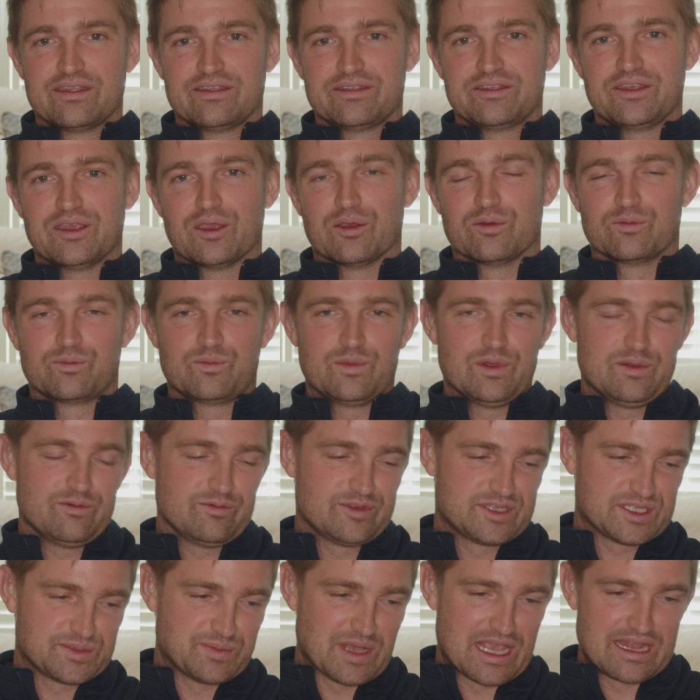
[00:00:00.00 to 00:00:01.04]
you know,
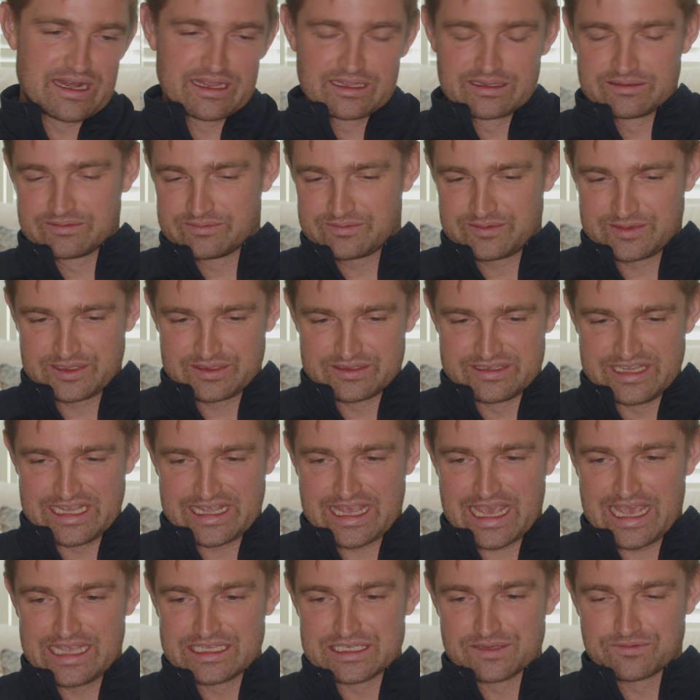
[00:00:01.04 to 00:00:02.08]
spanning
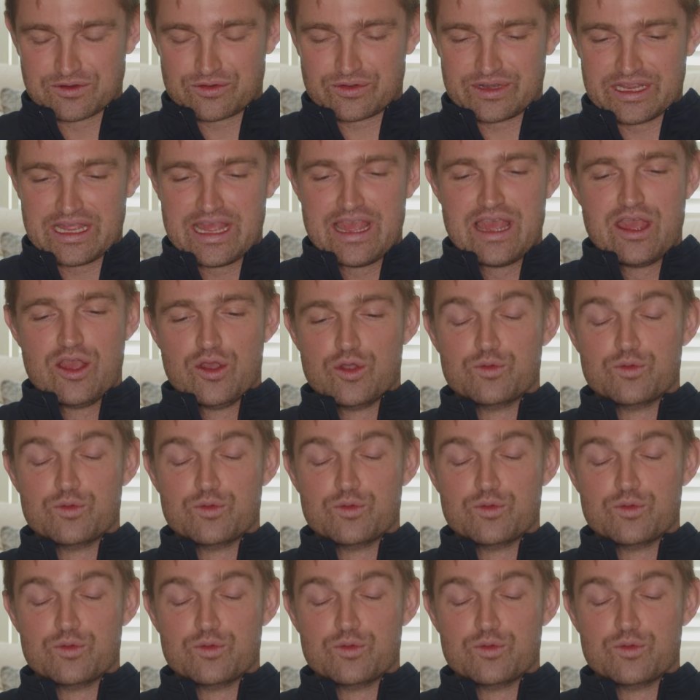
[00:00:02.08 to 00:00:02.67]
decades of career,